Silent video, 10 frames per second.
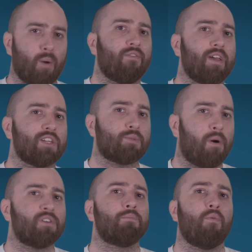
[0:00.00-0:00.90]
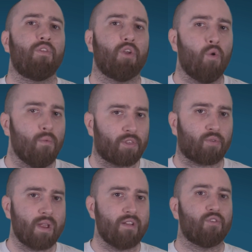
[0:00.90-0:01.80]
However, it's possible that all
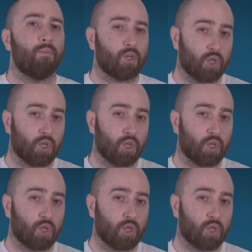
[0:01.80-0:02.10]
three of them